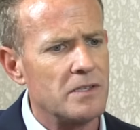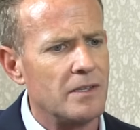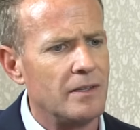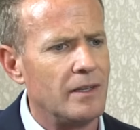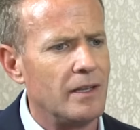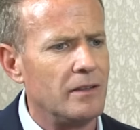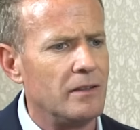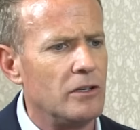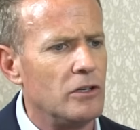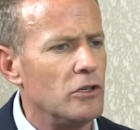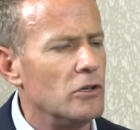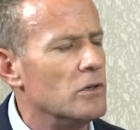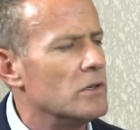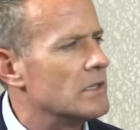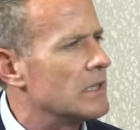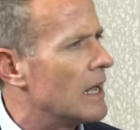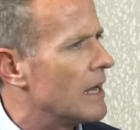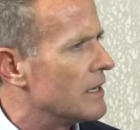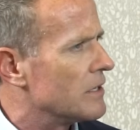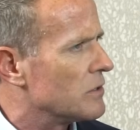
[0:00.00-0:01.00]
And then the news
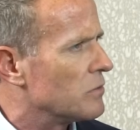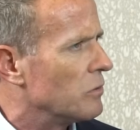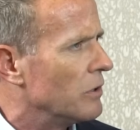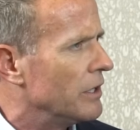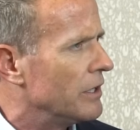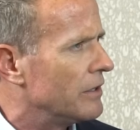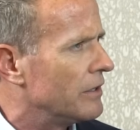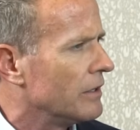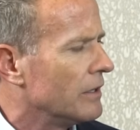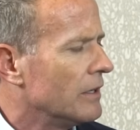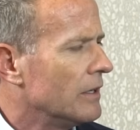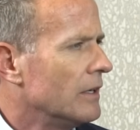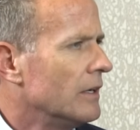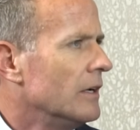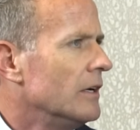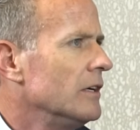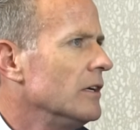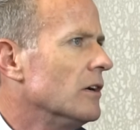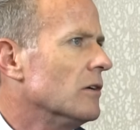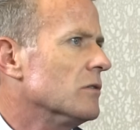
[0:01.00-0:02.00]
last week,
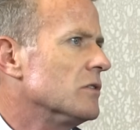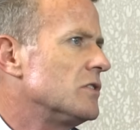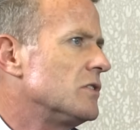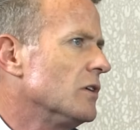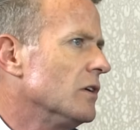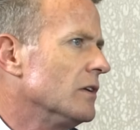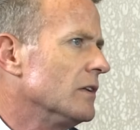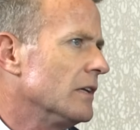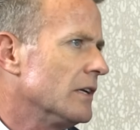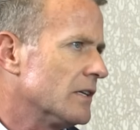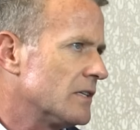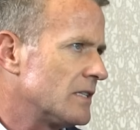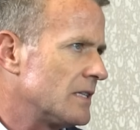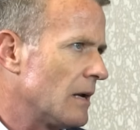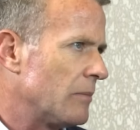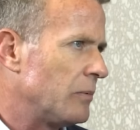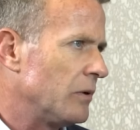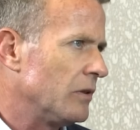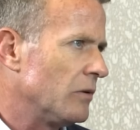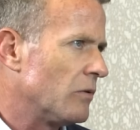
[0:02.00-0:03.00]
you know, was certainly a
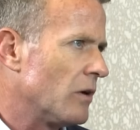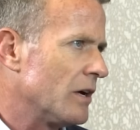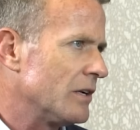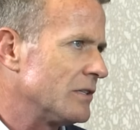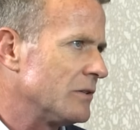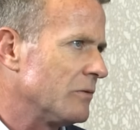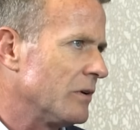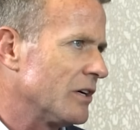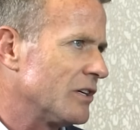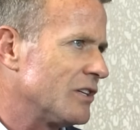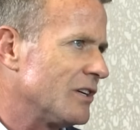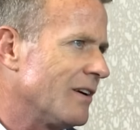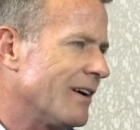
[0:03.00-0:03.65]
step in the right direction.